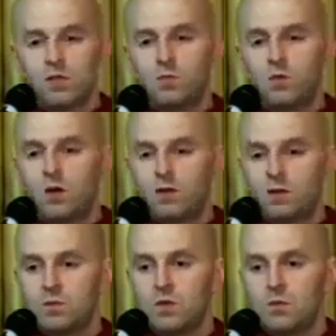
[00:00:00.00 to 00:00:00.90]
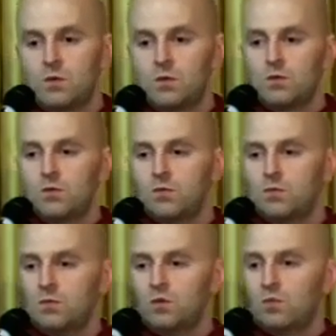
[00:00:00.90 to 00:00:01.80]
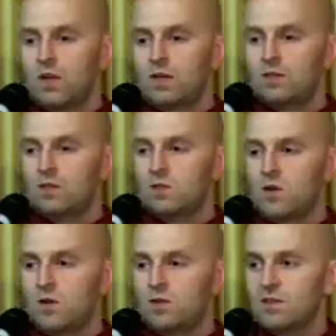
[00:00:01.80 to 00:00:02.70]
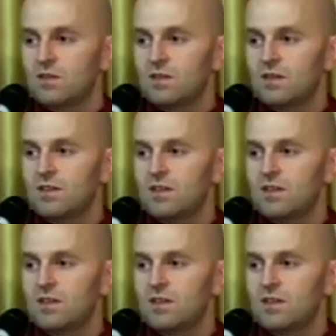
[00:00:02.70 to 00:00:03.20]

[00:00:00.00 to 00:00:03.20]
they belong to the people who planted this garden.